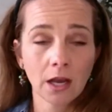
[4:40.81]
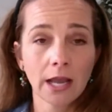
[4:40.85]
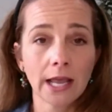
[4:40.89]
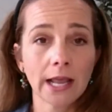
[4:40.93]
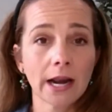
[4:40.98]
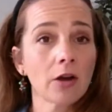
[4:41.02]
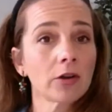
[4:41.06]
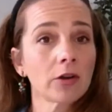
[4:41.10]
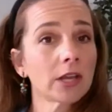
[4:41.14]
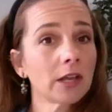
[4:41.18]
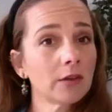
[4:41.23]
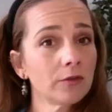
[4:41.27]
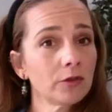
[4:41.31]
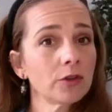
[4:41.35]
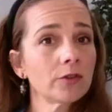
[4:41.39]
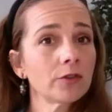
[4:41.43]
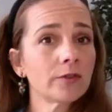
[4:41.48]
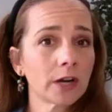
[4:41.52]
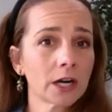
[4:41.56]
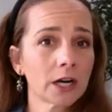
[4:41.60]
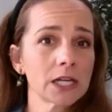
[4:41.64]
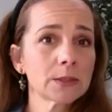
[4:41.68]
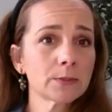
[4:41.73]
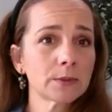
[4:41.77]
and i'll give you a
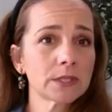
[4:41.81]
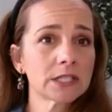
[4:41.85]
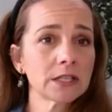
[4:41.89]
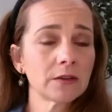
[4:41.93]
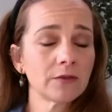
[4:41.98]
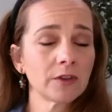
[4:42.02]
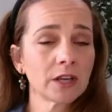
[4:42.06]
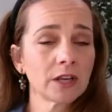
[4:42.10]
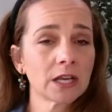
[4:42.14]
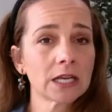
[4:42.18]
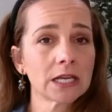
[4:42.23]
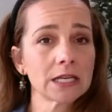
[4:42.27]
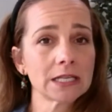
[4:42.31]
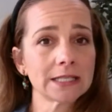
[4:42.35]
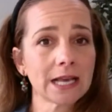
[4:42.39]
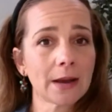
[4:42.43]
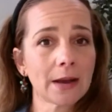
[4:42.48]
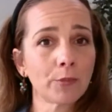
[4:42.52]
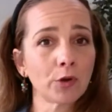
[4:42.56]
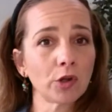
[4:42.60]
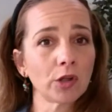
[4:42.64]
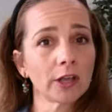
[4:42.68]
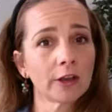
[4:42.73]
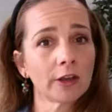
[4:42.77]
very specific
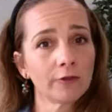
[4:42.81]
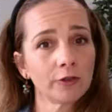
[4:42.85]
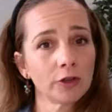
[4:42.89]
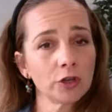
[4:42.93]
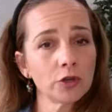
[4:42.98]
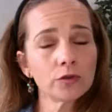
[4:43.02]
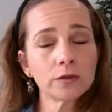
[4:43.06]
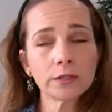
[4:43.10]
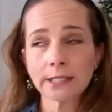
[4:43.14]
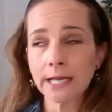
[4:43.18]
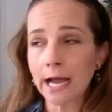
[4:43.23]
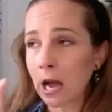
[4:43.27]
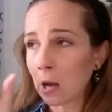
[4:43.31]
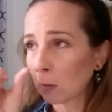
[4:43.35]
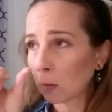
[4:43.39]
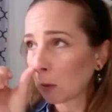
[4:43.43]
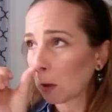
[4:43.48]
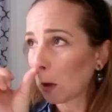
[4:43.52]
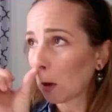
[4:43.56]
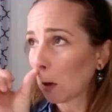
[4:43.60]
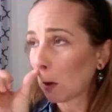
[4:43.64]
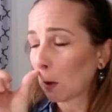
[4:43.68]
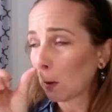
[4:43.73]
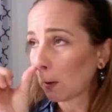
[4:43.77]
example if you
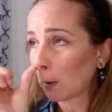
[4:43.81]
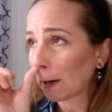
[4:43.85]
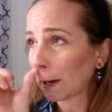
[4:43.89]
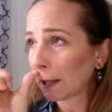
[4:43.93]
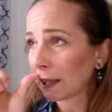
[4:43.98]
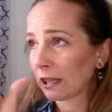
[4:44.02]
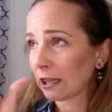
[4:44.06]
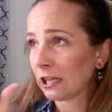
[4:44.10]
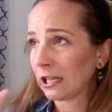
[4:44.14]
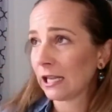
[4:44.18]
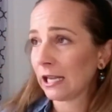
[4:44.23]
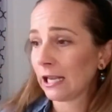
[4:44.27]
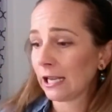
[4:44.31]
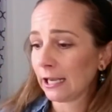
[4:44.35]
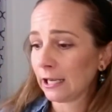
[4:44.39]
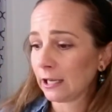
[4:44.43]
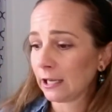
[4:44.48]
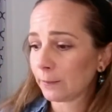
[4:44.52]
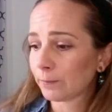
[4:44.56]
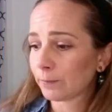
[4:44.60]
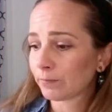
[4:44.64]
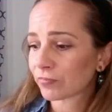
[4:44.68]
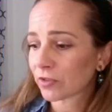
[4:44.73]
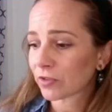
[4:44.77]
download
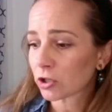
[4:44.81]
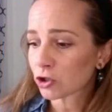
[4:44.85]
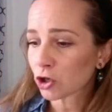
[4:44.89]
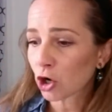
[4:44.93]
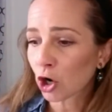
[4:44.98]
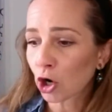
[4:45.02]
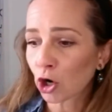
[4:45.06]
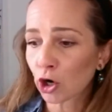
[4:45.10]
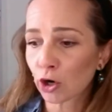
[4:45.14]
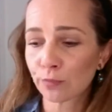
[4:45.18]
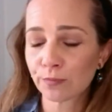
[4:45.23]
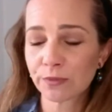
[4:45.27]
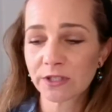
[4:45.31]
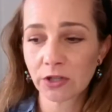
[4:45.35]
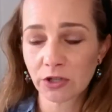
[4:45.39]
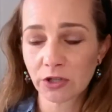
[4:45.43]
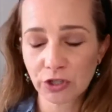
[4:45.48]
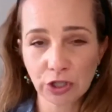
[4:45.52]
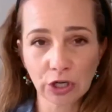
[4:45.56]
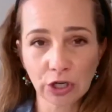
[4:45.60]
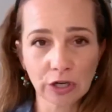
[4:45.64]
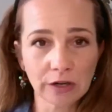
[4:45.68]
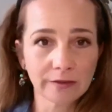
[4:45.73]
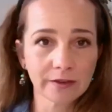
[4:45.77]
the terms and
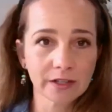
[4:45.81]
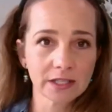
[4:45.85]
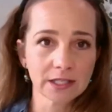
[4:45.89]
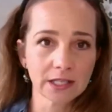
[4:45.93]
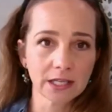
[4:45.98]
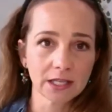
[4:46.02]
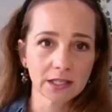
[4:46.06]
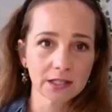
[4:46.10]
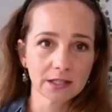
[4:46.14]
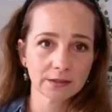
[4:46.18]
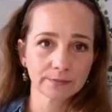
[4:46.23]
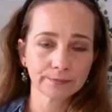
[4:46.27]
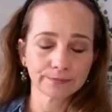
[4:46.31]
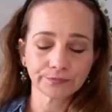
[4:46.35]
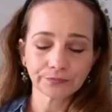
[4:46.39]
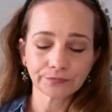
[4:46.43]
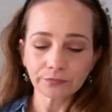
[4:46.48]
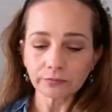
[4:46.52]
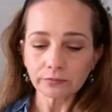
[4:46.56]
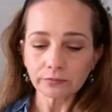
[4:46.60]
services